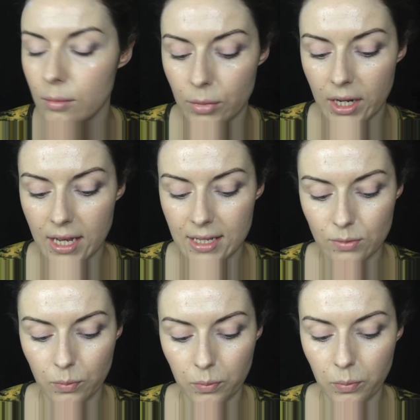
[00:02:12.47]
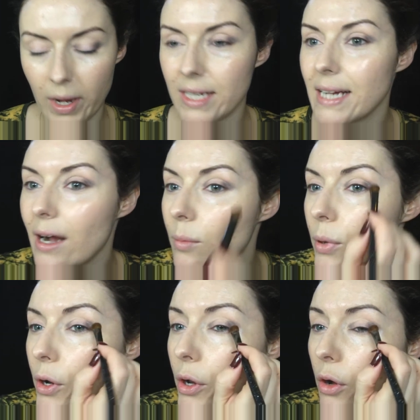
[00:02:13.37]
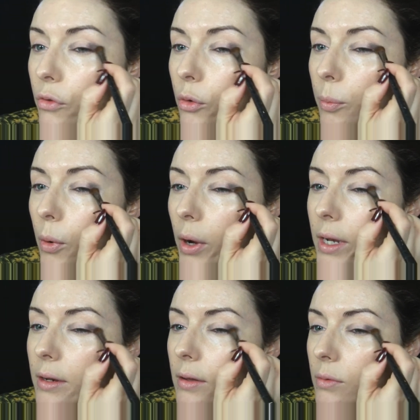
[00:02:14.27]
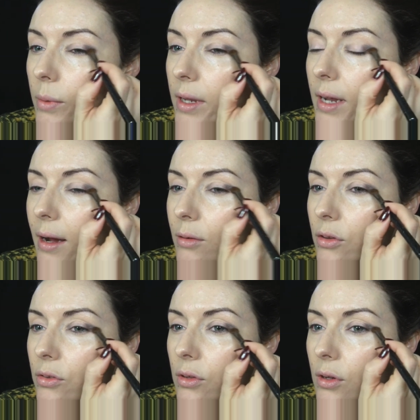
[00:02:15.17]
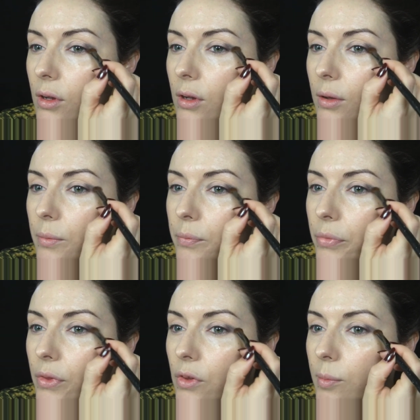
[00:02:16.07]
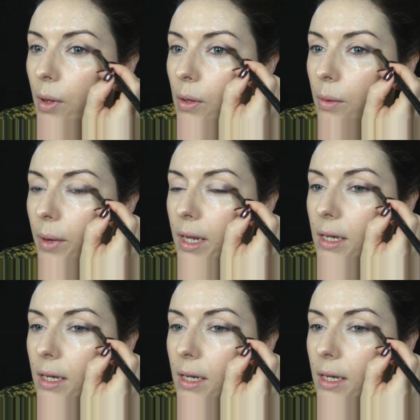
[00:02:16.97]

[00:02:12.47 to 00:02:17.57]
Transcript: But it is winged out, but not to a point. It's winged out, just smoky winged